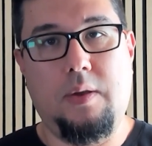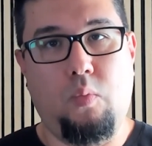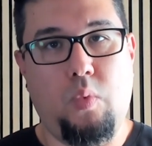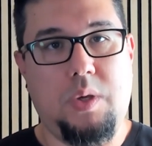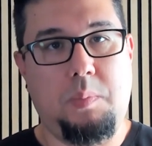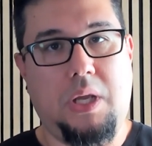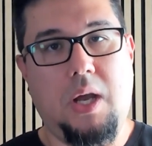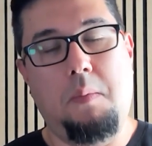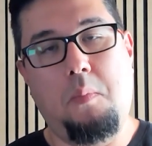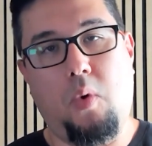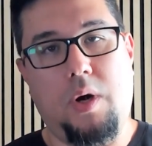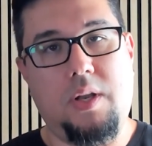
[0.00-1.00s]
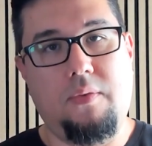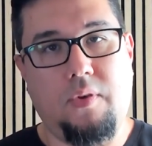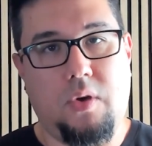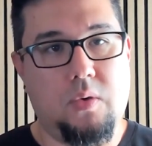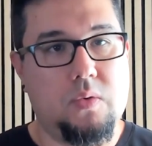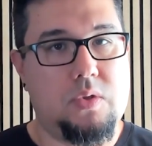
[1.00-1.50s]
Would it become more
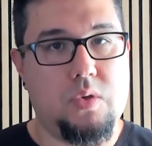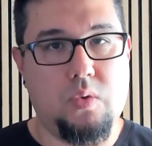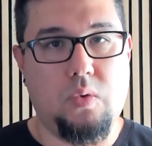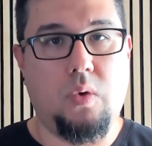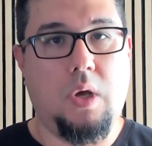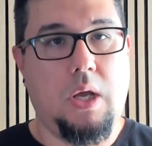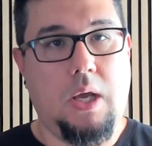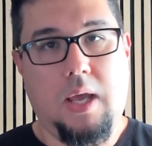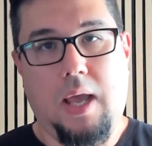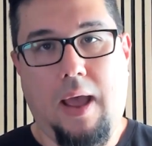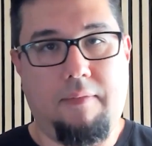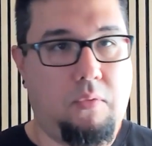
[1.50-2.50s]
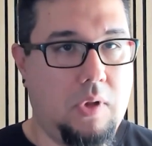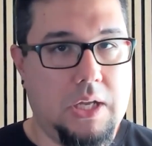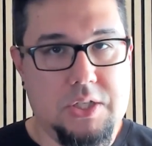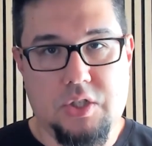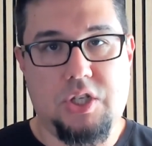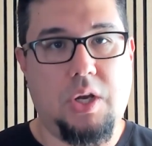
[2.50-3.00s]
difficult to have a
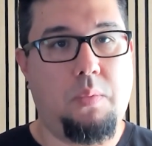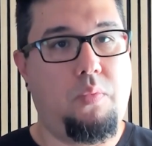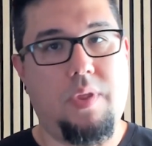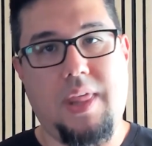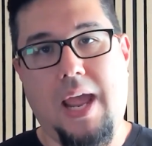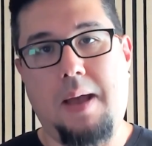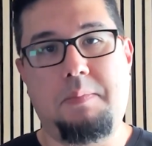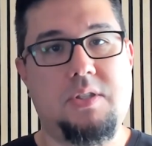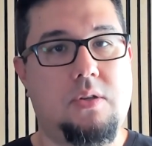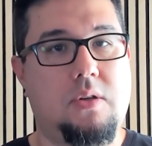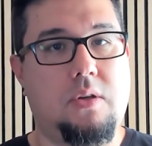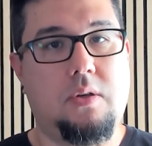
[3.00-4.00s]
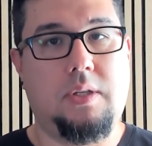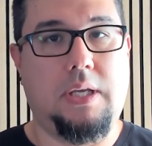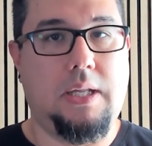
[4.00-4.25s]
relationship with Amazon